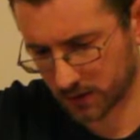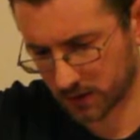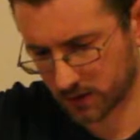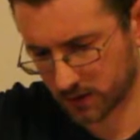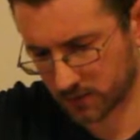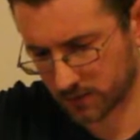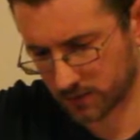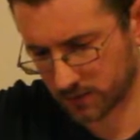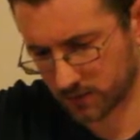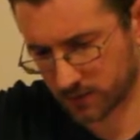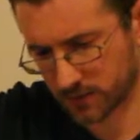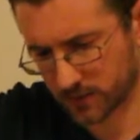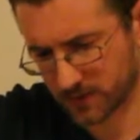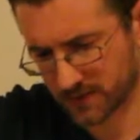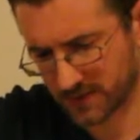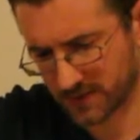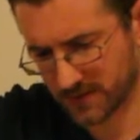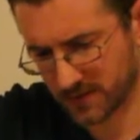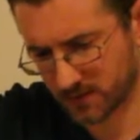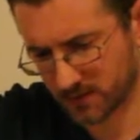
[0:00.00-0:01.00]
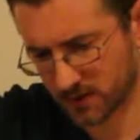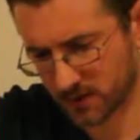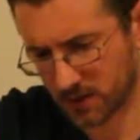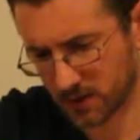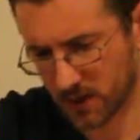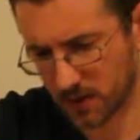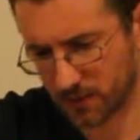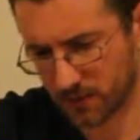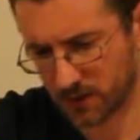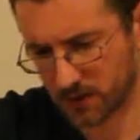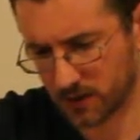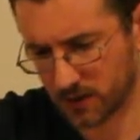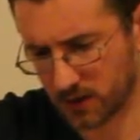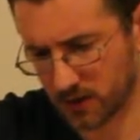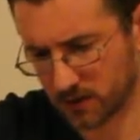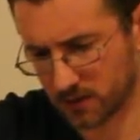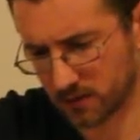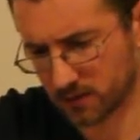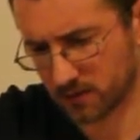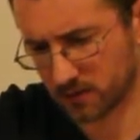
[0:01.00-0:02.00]
now you can see what happened
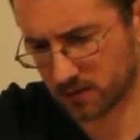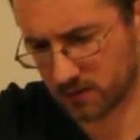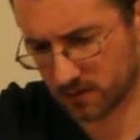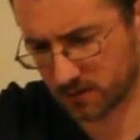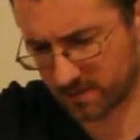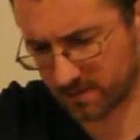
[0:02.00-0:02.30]
here